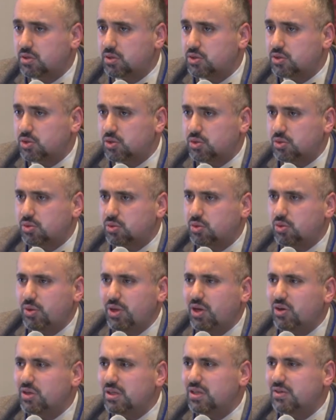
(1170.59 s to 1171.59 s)
so who
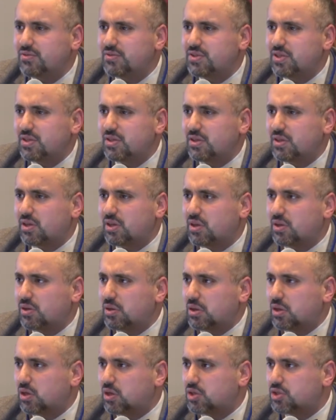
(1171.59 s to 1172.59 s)
here lives in a
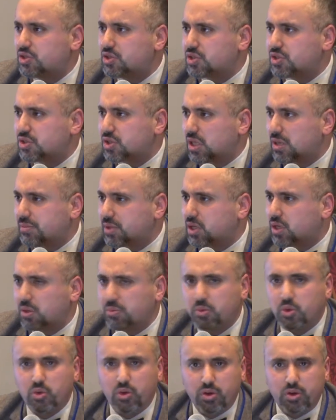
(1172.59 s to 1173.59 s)
large Islamic
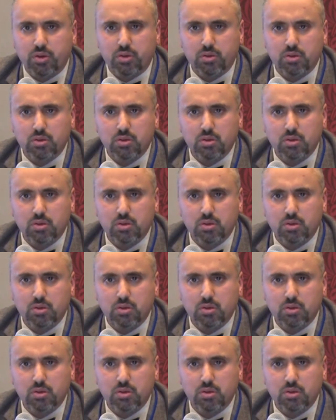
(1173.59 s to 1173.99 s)
community?